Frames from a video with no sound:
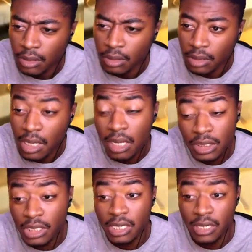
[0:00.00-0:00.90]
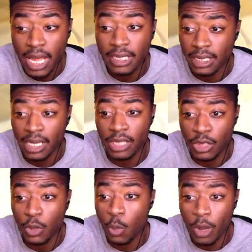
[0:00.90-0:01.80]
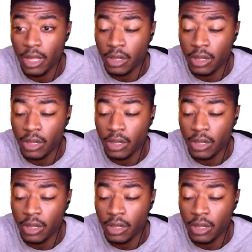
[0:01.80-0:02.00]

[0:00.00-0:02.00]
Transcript: Yanqing has like the will.